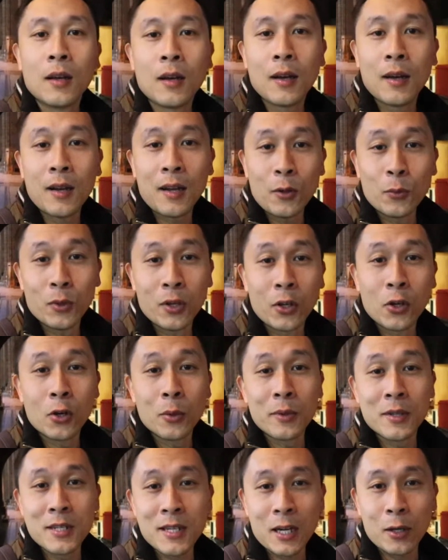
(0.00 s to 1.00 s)
and I want to go
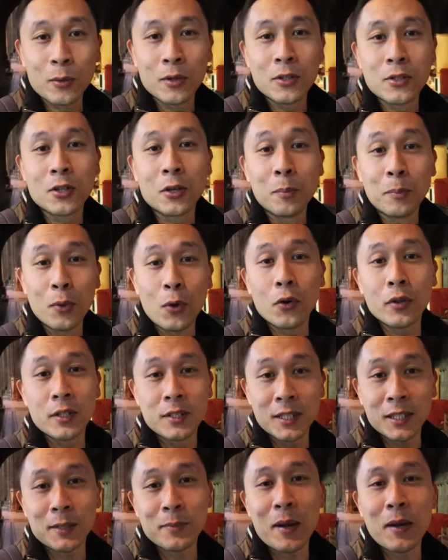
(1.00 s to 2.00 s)
up the tower, so I bought the
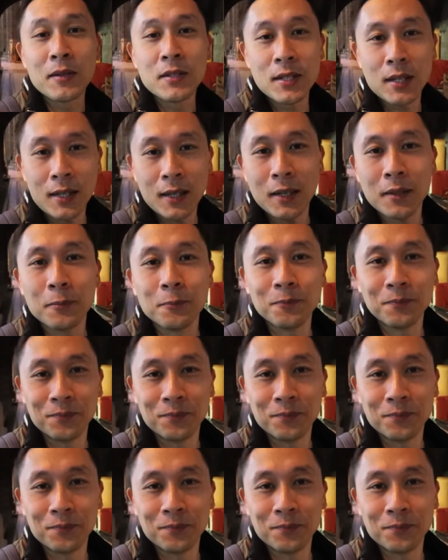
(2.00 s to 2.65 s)
£6 ticket.